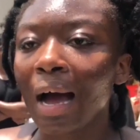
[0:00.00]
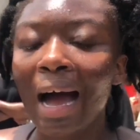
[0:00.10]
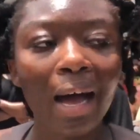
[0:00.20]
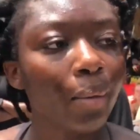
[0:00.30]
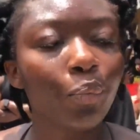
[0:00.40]

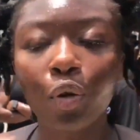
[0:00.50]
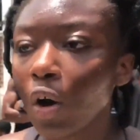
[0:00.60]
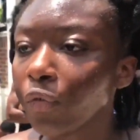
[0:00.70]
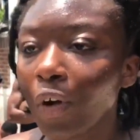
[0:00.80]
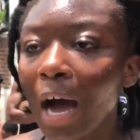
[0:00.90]
I'm
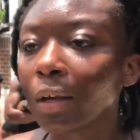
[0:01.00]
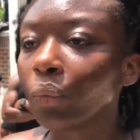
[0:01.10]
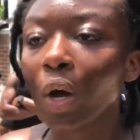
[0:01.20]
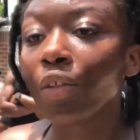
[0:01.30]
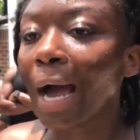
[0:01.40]

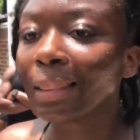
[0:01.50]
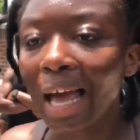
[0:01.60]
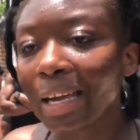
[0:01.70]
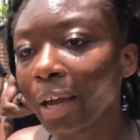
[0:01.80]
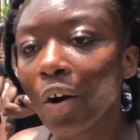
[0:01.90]
profiled whether I
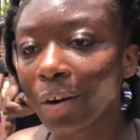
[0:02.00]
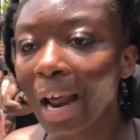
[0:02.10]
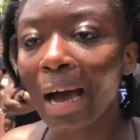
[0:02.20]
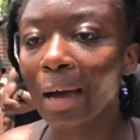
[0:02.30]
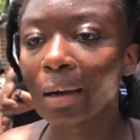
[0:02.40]
like it or
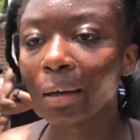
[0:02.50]
not.